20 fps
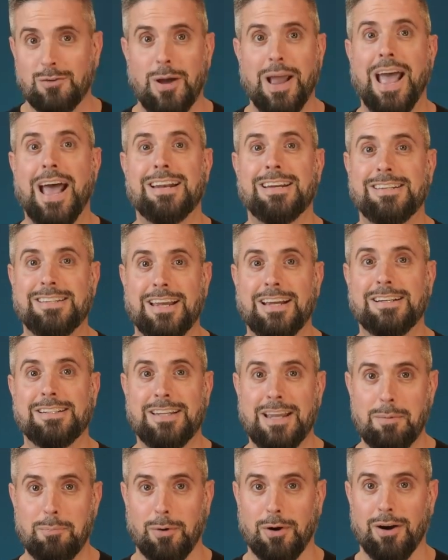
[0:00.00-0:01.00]
so I had to dig
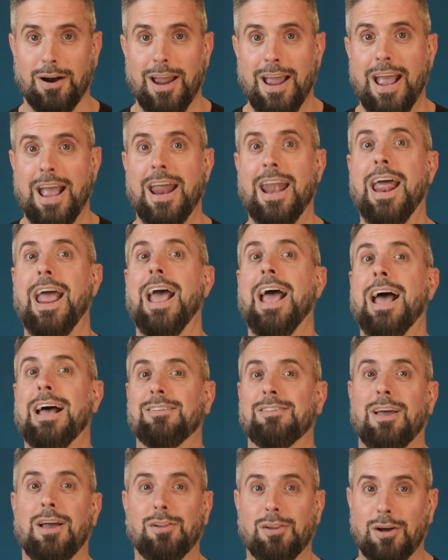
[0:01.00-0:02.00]
deeper. And
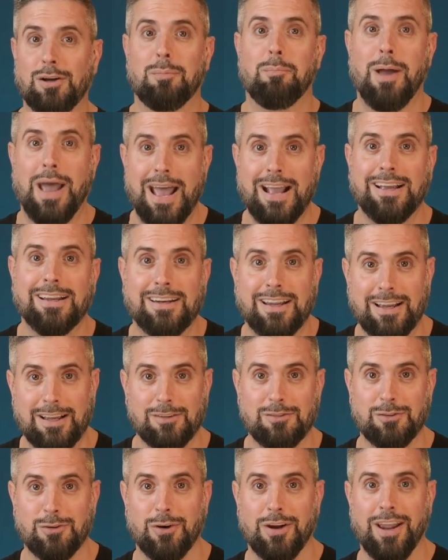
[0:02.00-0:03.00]
as I looked back into
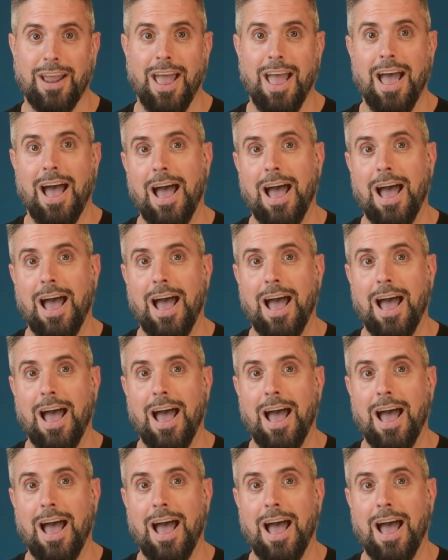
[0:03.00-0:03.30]
history,